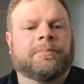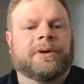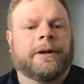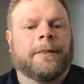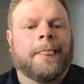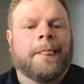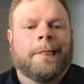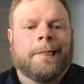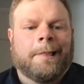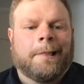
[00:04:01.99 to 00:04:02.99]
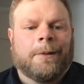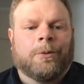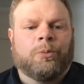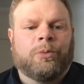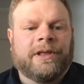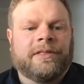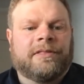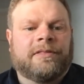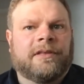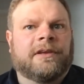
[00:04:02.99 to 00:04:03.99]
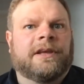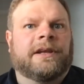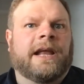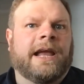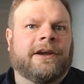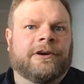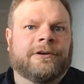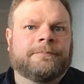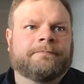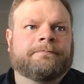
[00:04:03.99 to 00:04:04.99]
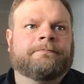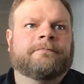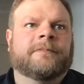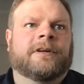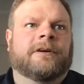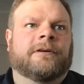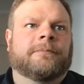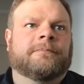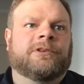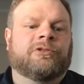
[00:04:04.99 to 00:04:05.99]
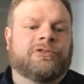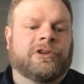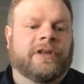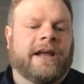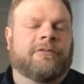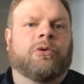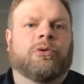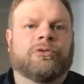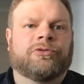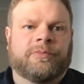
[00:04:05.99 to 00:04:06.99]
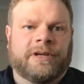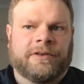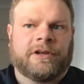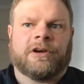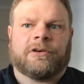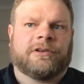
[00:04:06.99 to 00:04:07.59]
But with the hidden hanger, you still have holes in the gutter.